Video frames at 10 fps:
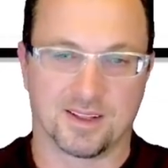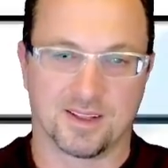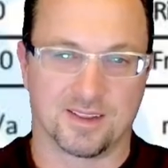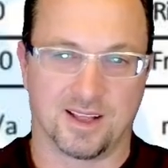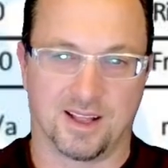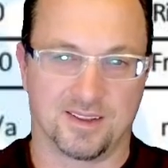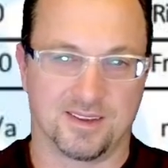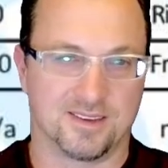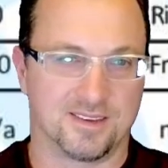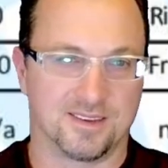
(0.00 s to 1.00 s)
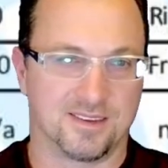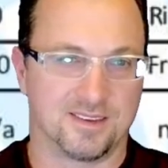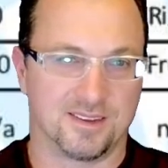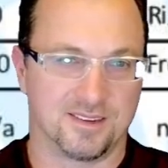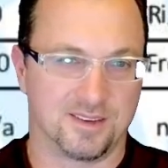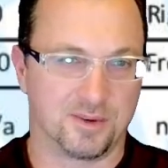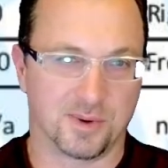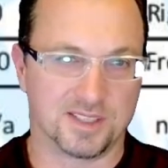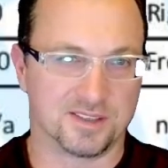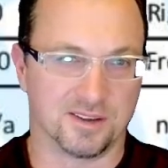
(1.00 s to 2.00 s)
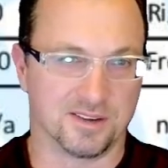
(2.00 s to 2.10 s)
that the original